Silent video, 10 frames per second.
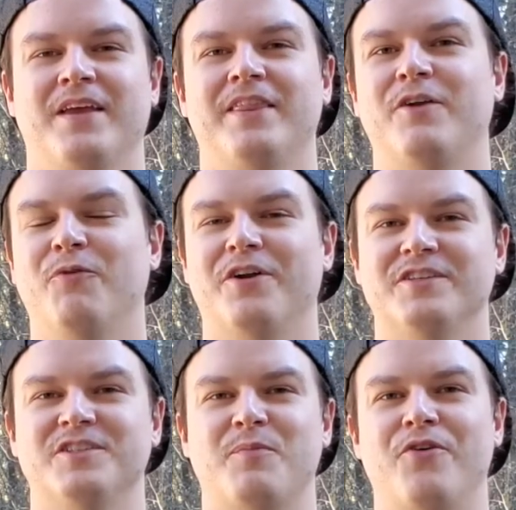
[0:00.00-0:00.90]
Then we're going to
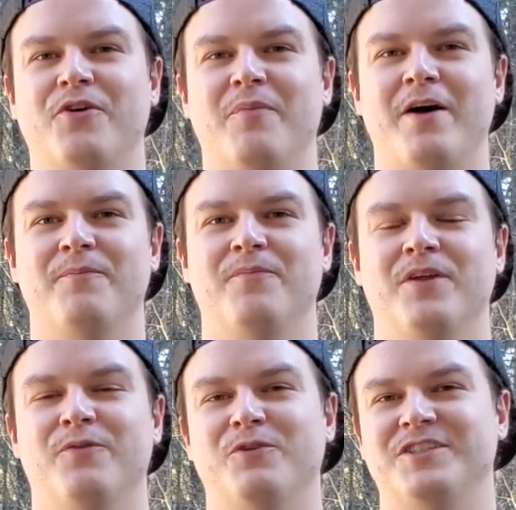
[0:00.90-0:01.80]
smoke them up,
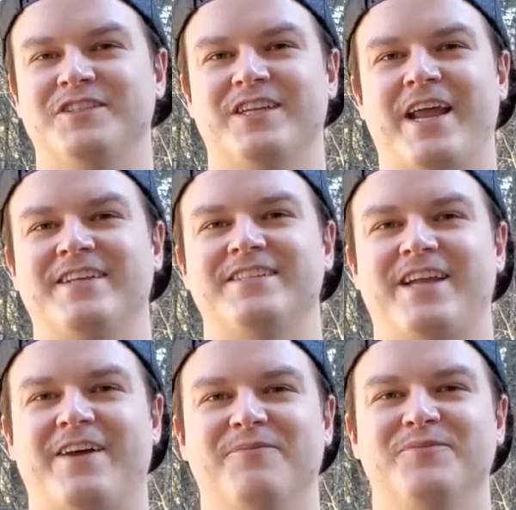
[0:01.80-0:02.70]
which is the next
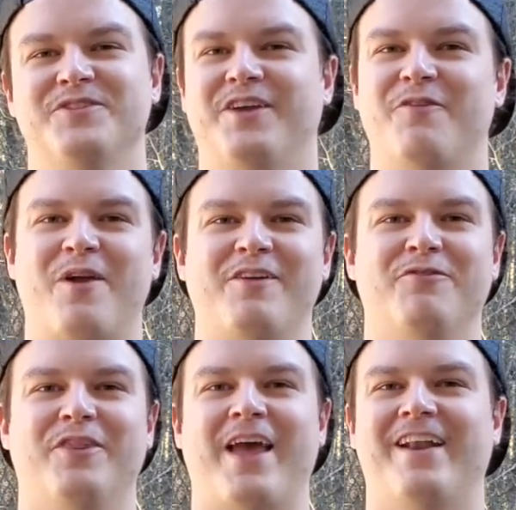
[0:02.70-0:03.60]
step. So get ready
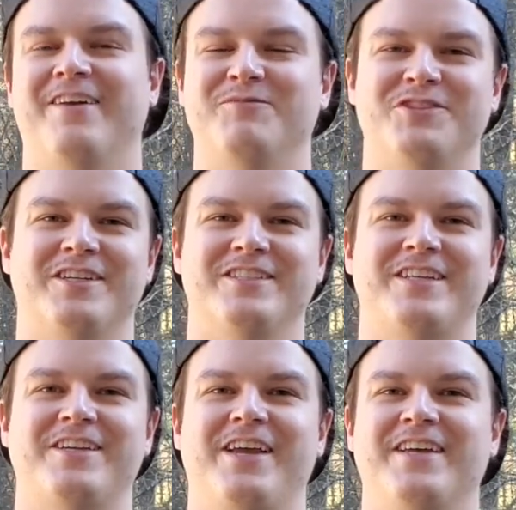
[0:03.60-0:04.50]
for that. I'm just going to
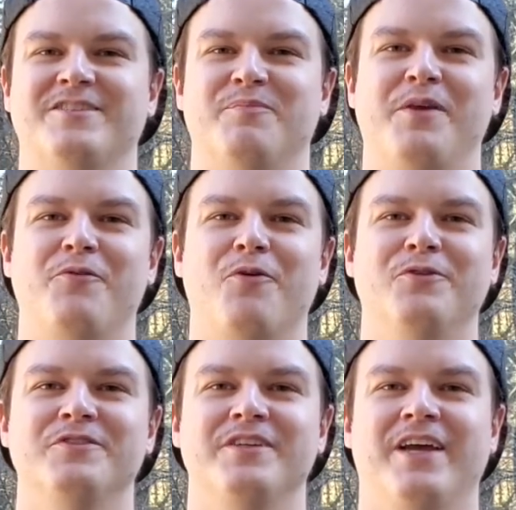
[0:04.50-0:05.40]
send you guys some
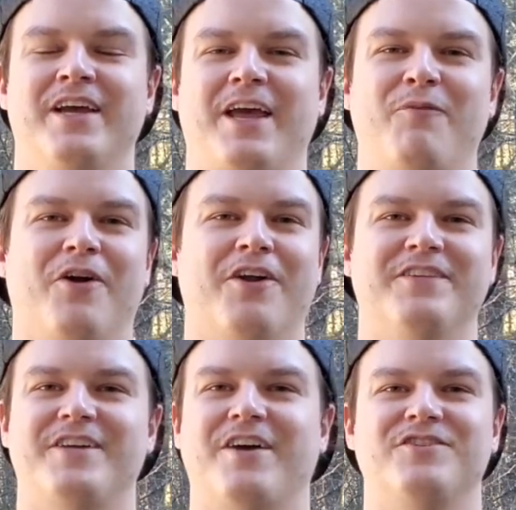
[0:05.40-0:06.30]
B-rolls, and we aren't going
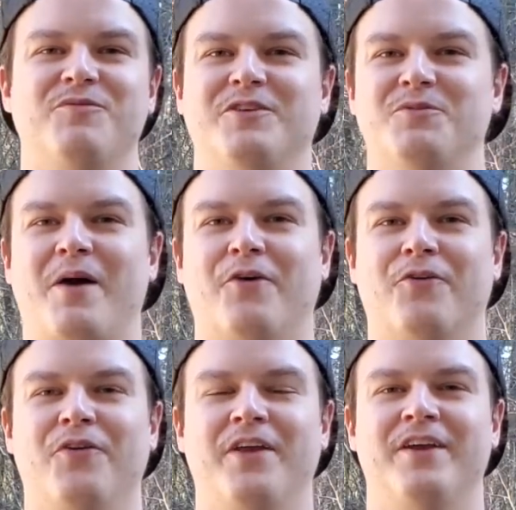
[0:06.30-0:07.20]
to talk too much about
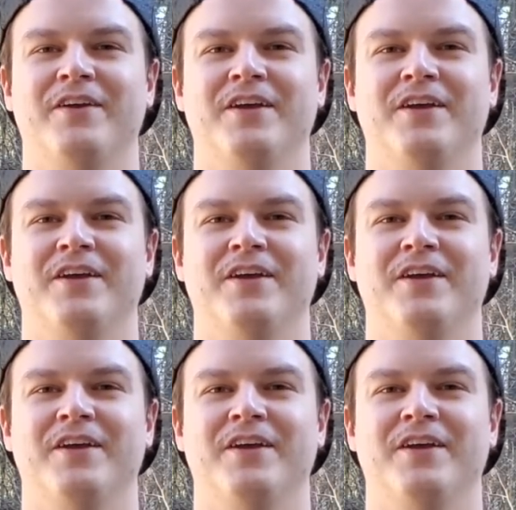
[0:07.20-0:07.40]
grilling.